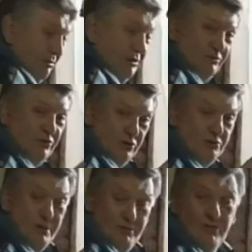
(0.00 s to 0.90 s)
well, just
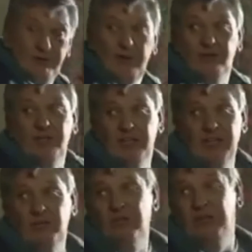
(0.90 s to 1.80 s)
make me a flask of tea,
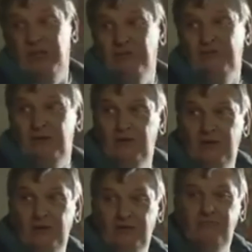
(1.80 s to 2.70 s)
would you, love?
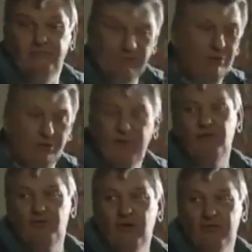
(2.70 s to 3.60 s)
I want to have a
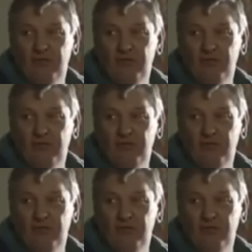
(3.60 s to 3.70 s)
drive